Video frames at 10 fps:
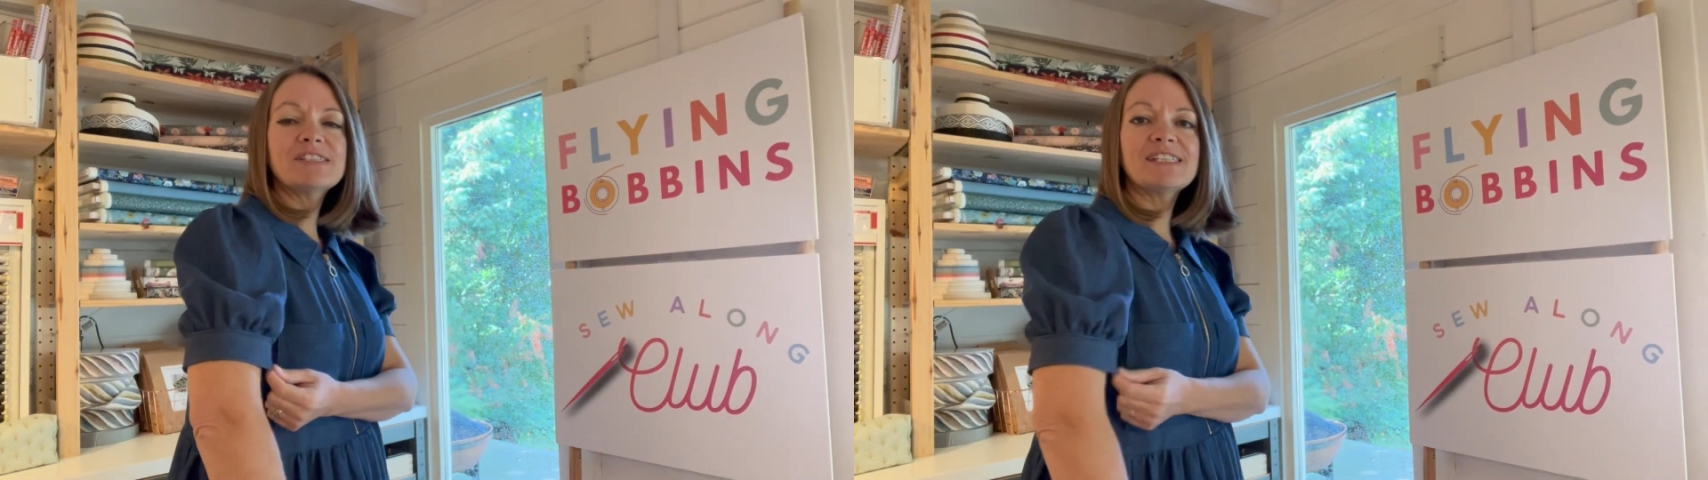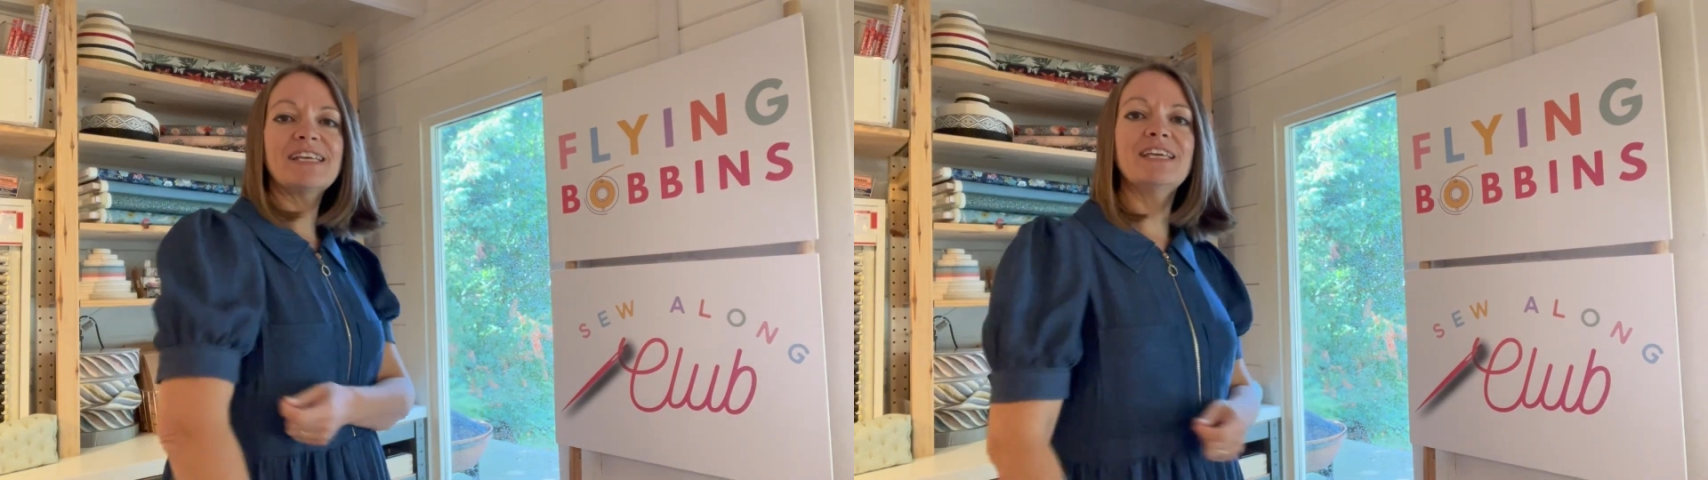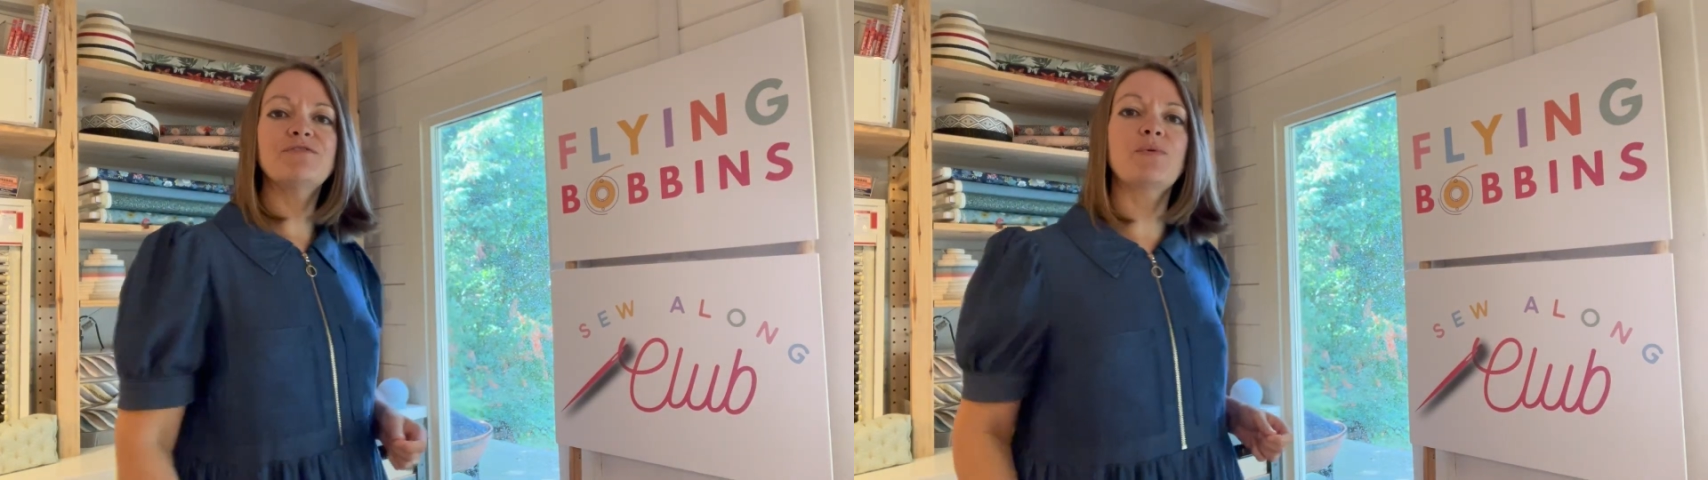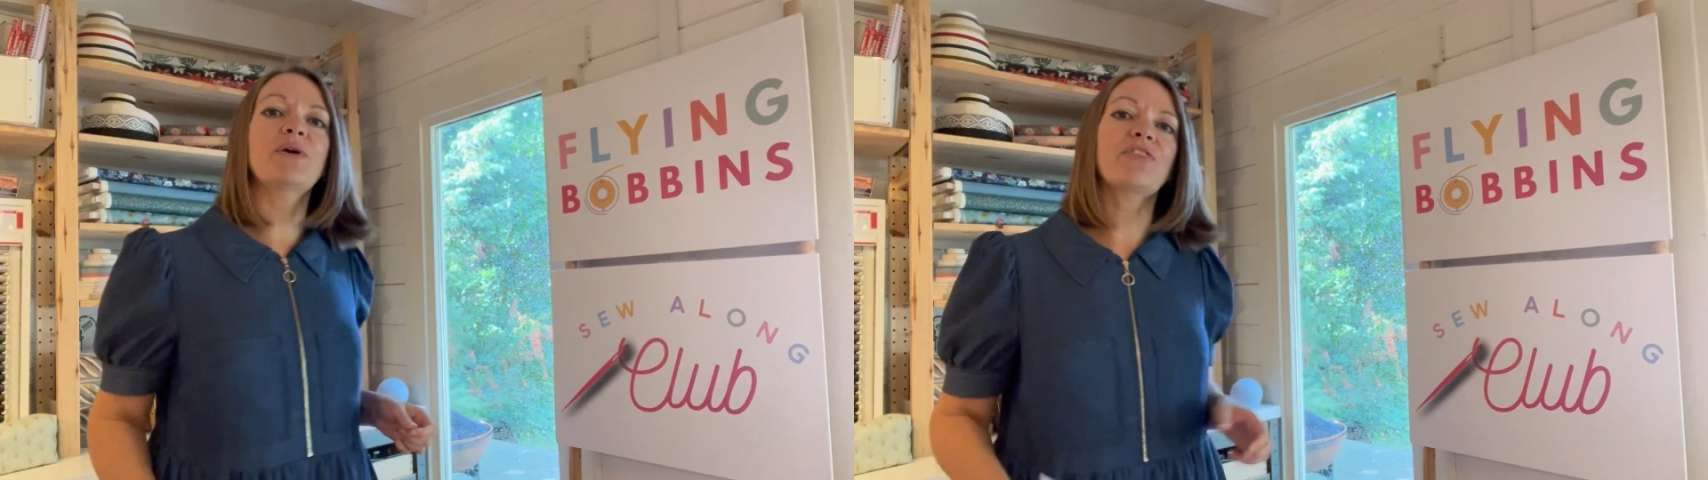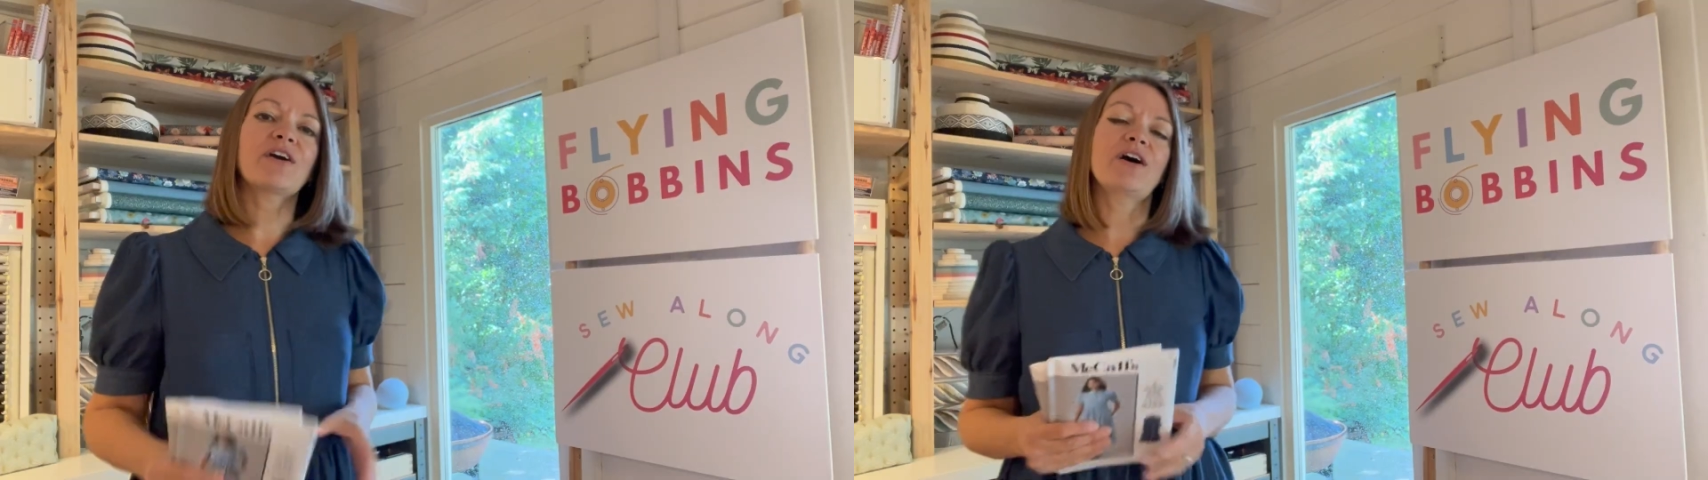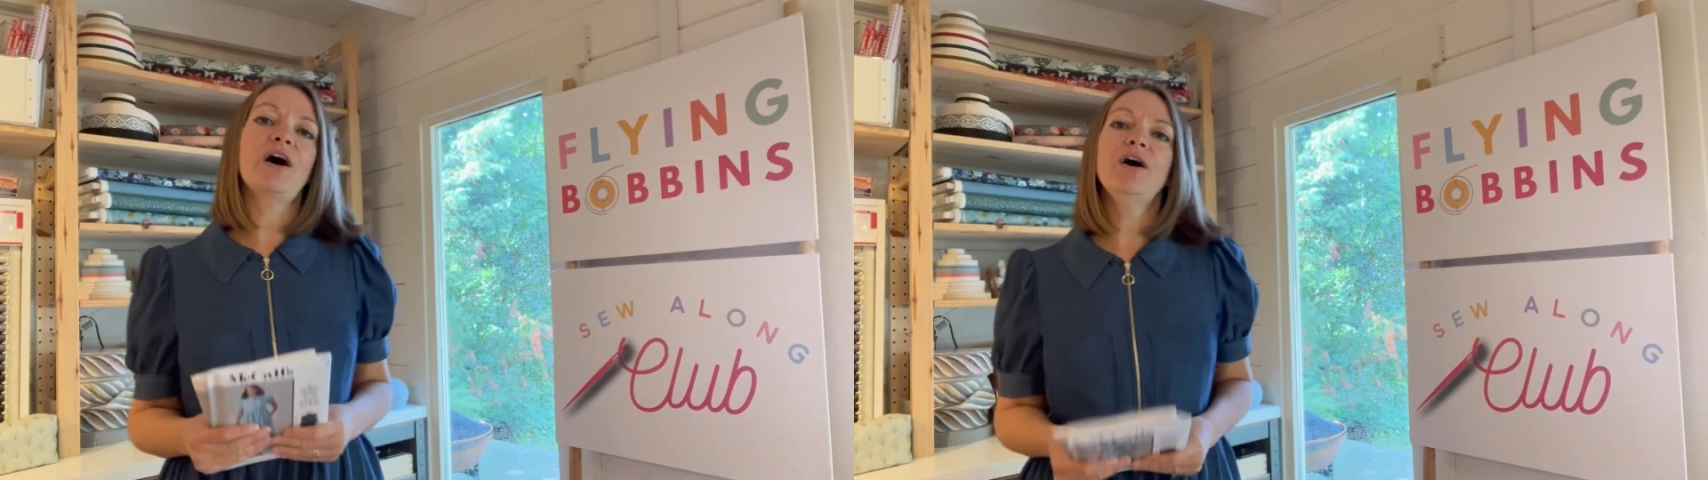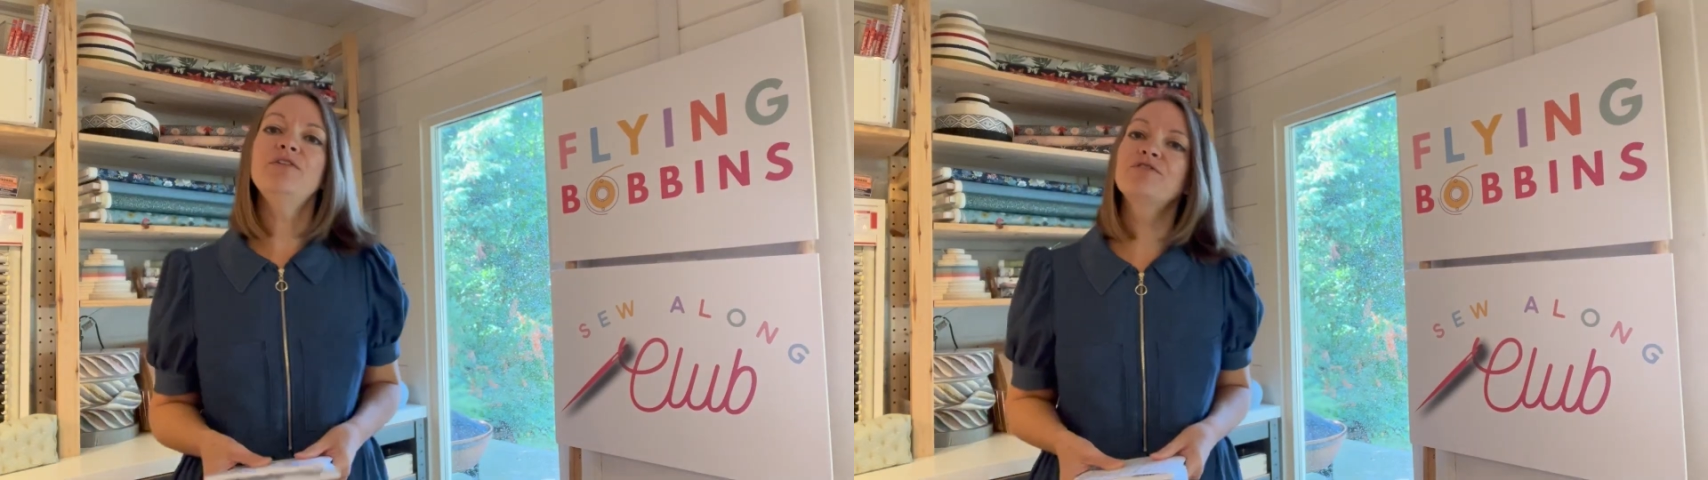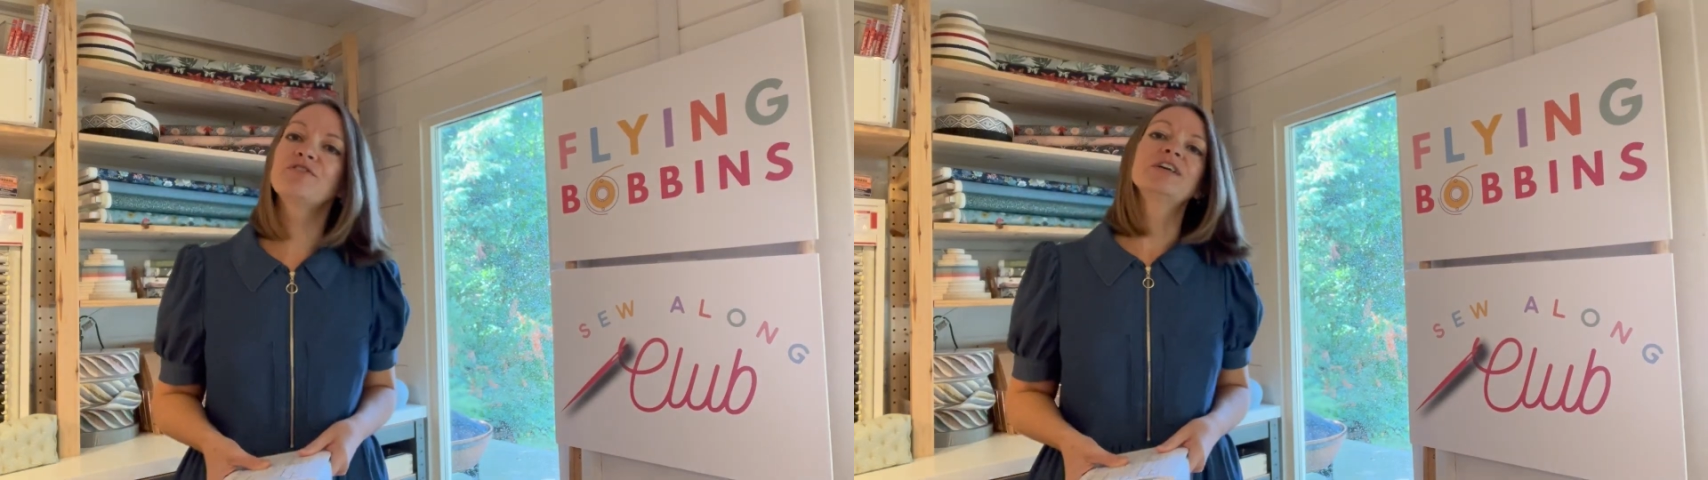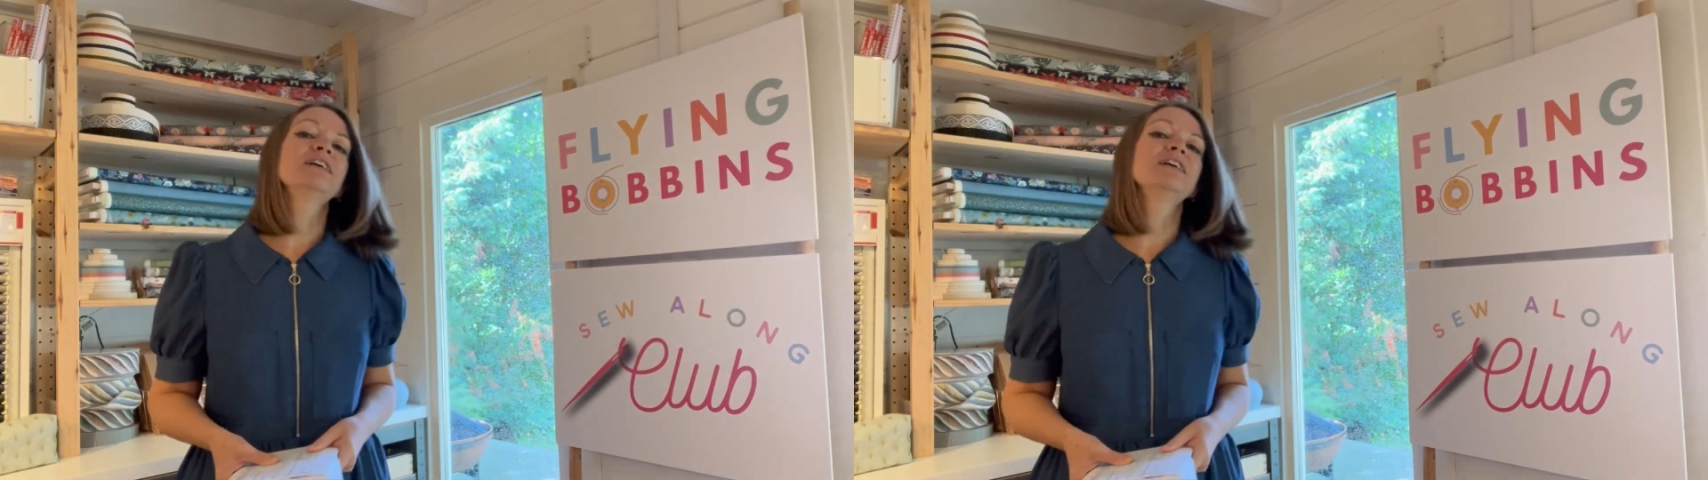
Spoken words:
sleeve with a cuff.